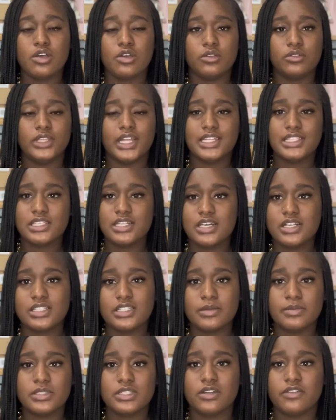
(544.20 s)
they took us
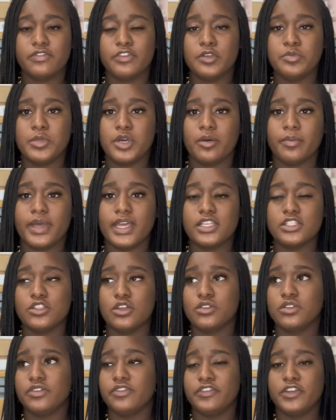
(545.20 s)
up to the female base.
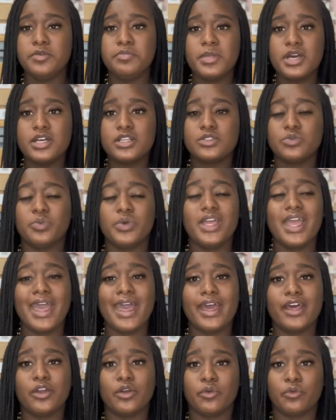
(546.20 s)
So the females, we
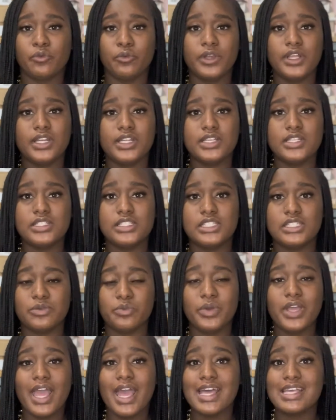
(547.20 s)
had
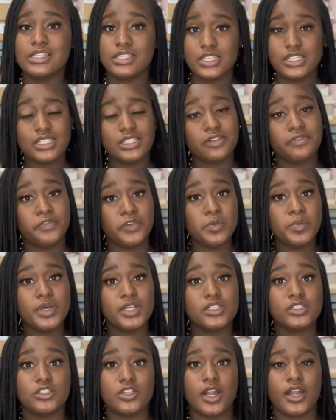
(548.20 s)
60
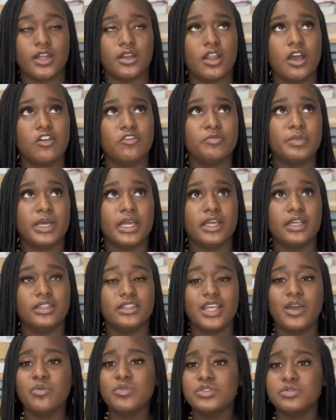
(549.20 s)
females starting off, but
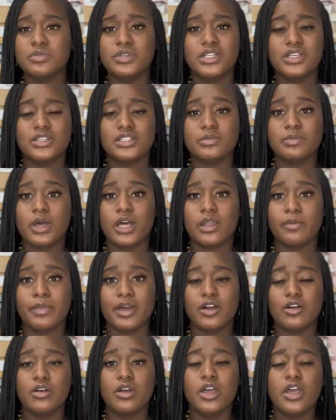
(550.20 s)
that was really a small
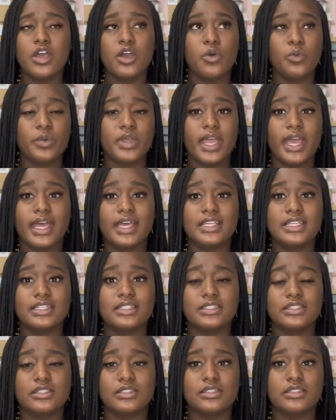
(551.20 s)
amount. We
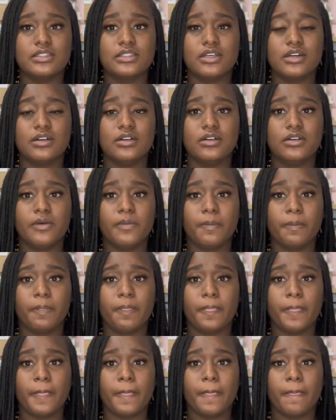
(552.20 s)
had
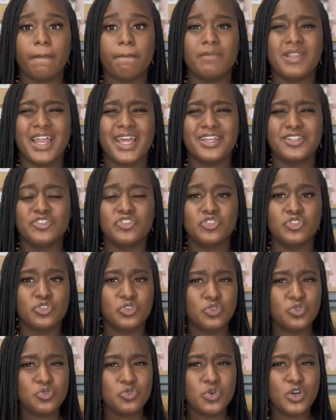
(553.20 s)
like
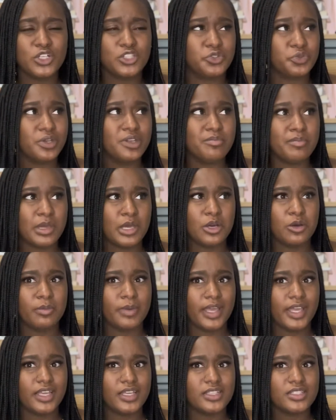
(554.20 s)
2 or 3 male
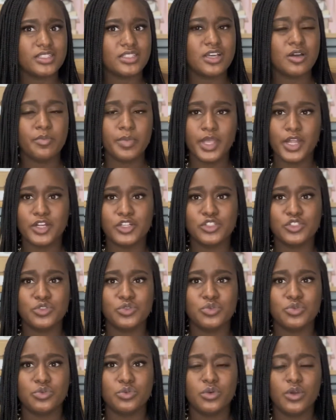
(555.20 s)
bays compared
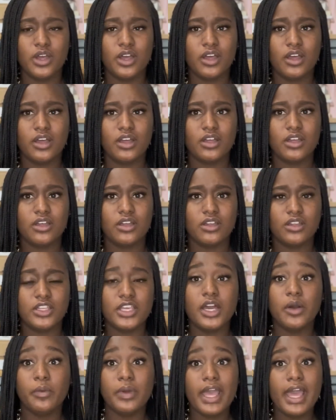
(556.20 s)
to,
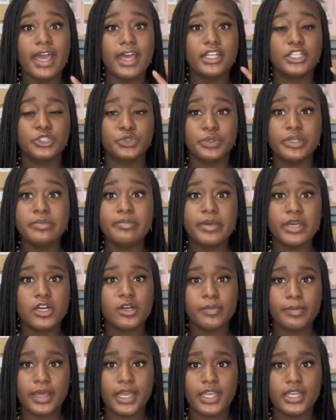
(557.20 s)
yeah, we had 3
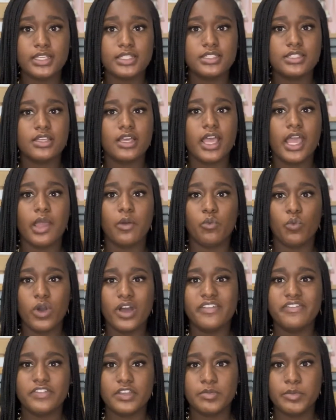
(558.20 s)
male bays and
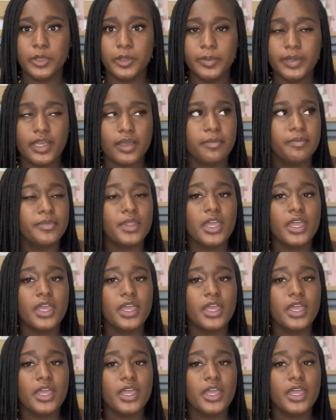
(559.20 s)
1 female bay.